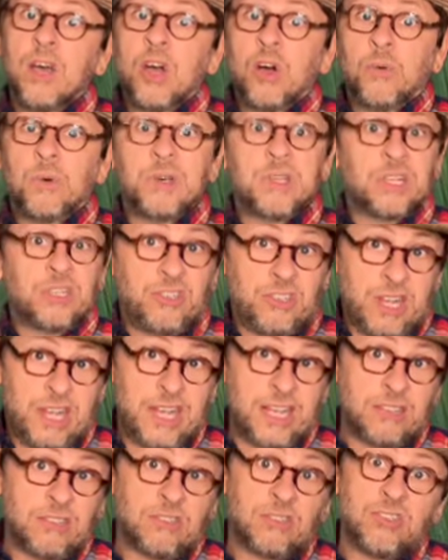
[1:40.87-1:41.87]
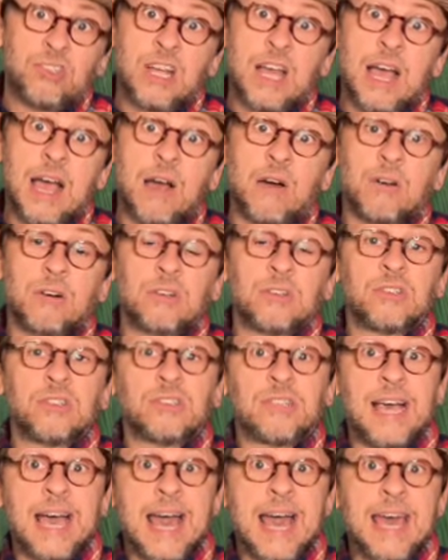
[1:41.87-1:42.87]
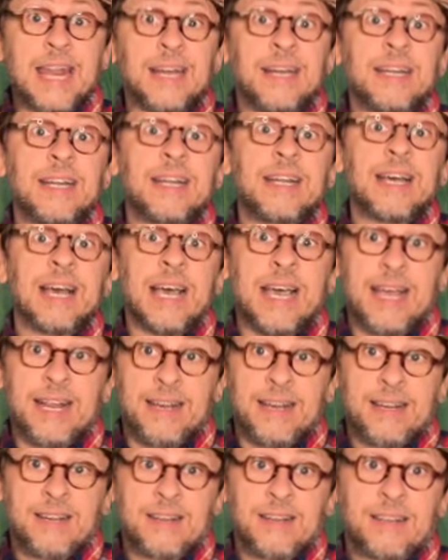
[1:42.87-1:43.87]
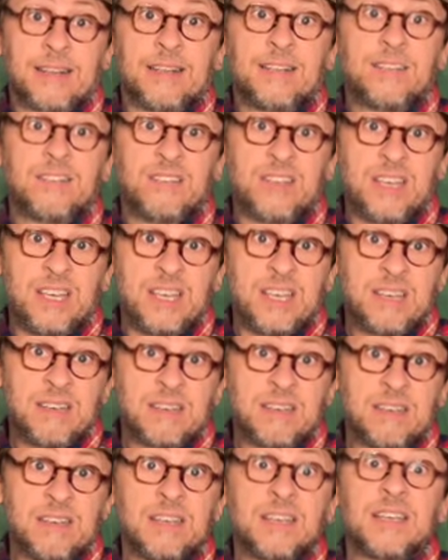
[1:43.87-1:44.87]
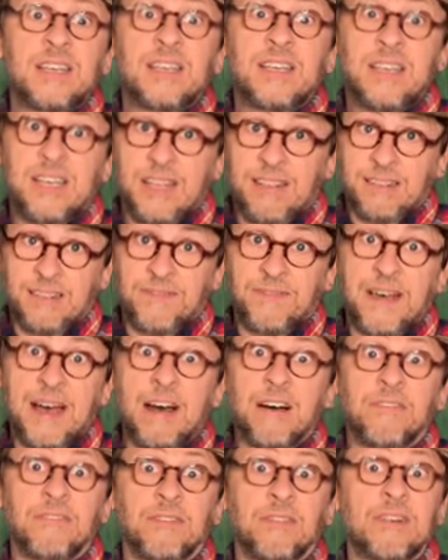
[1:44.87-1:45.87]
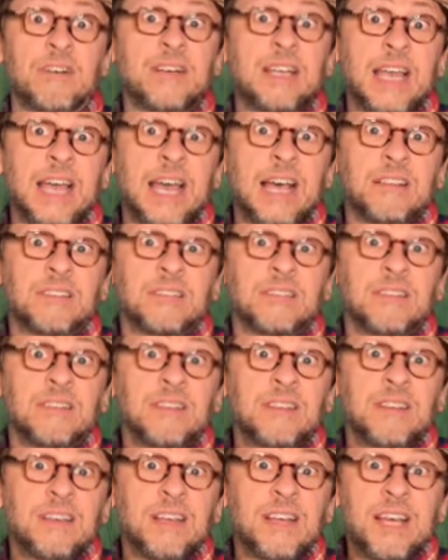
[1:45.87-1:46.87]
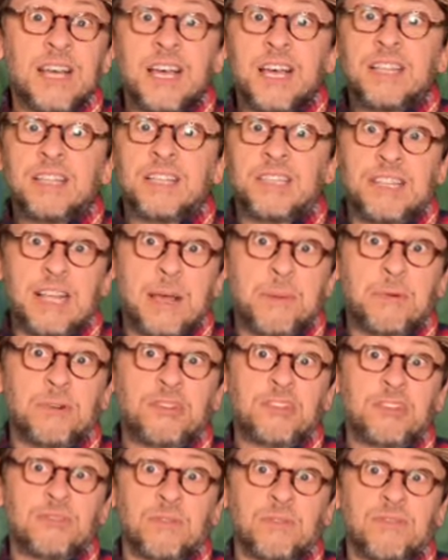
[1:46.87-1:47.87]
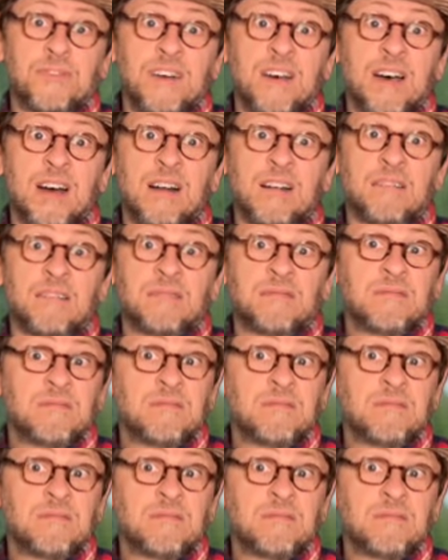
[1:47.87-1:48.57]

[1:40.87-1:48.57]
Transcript: with a chance of showers Saturday night. See? It's a fall forecast. The temperatures will fall,